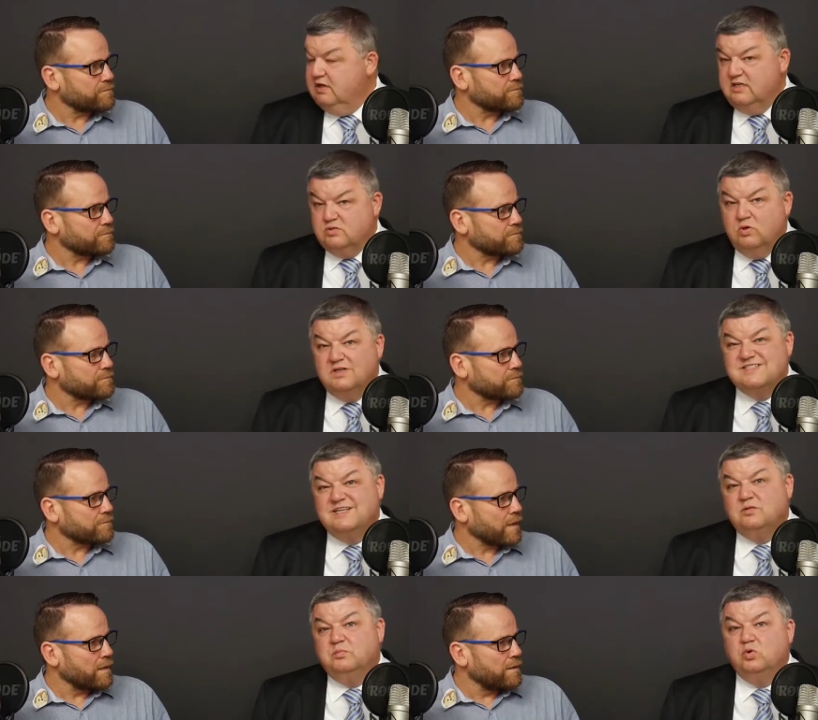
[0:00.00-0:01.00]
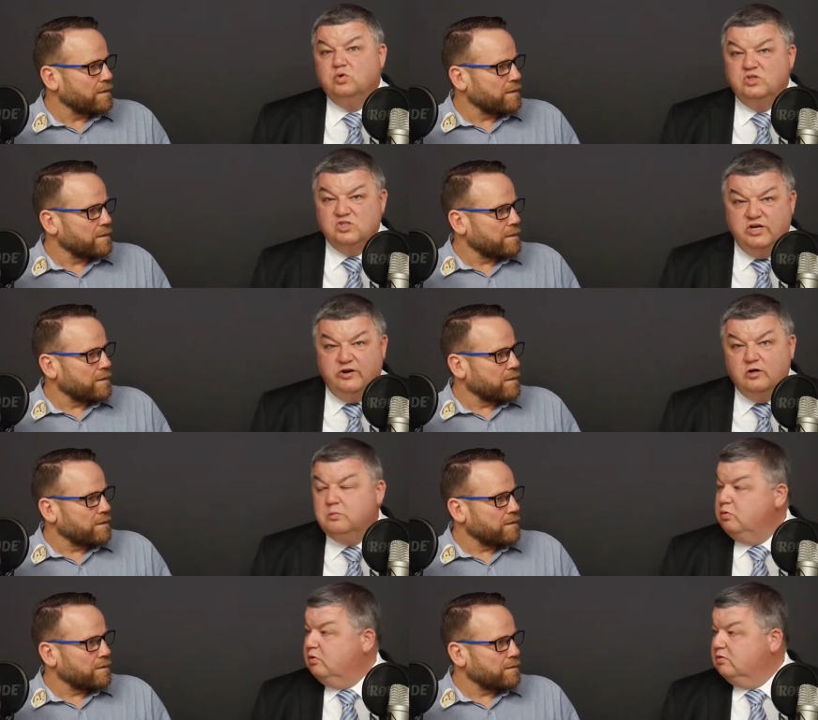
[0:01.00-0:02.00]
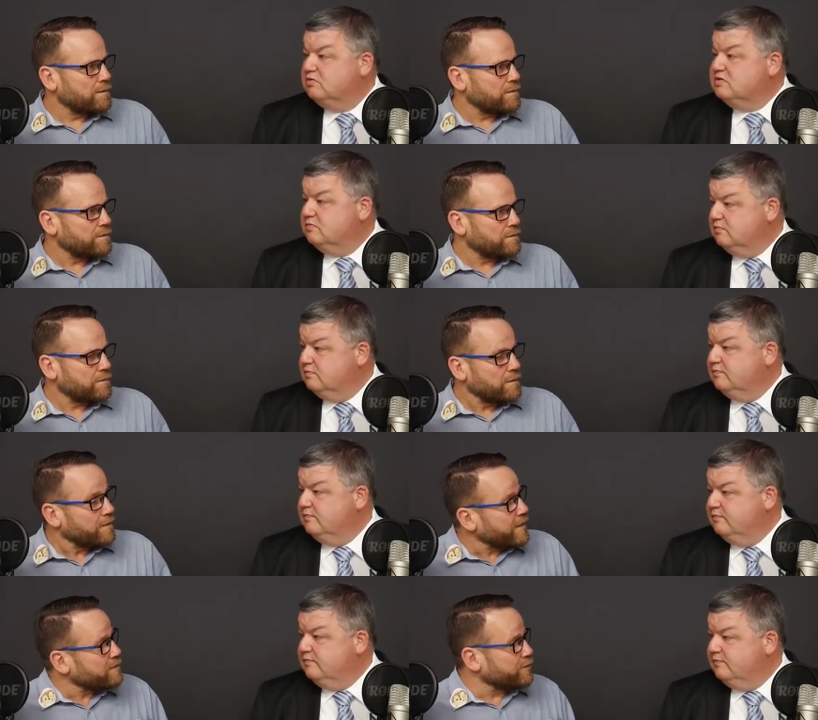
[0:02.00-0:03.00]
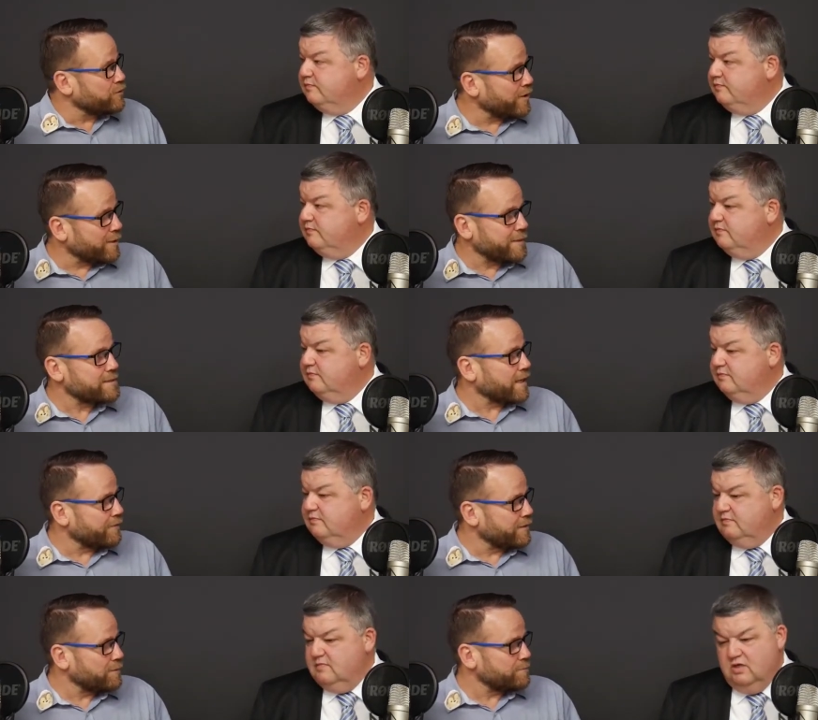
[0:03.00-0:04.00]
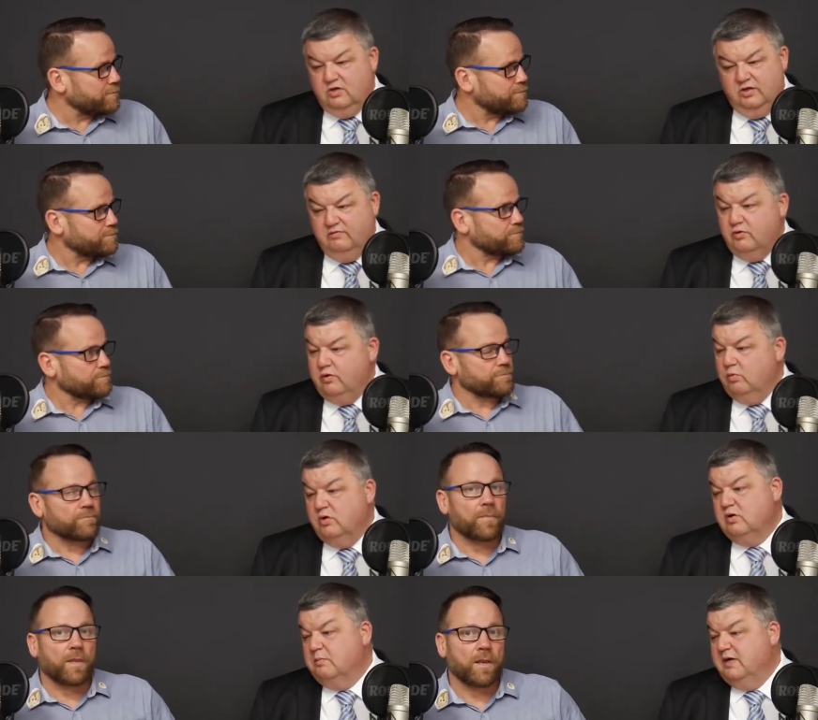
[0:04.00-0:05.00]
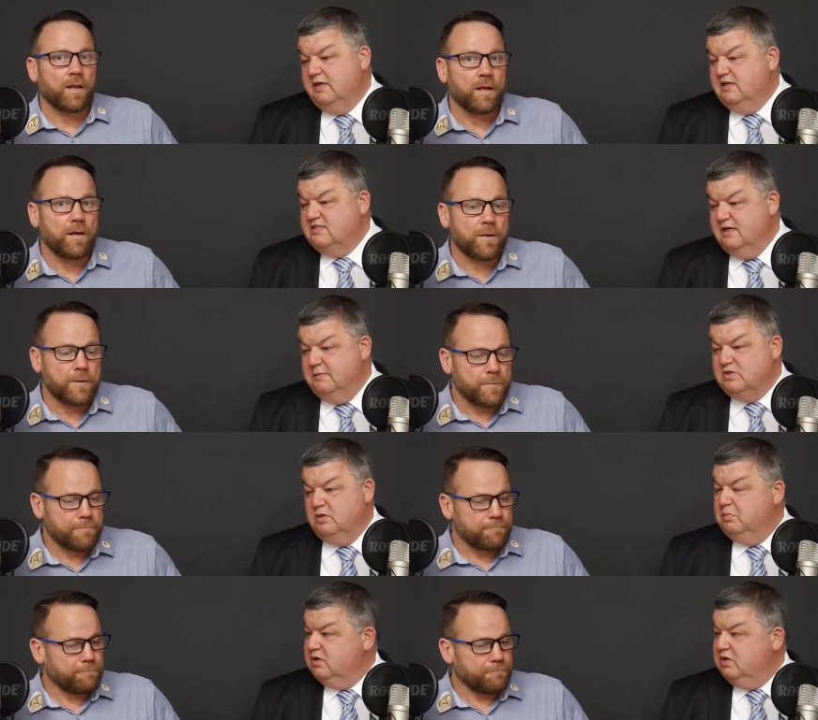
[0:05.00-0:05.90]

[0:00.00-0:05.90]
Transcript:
Speaker 1: as well as other board and charitable roles.
Speaker 2: Thanks for joining me today, Philip.
Speaker 1: Oh, you're very welcome, mate, and it's an absolute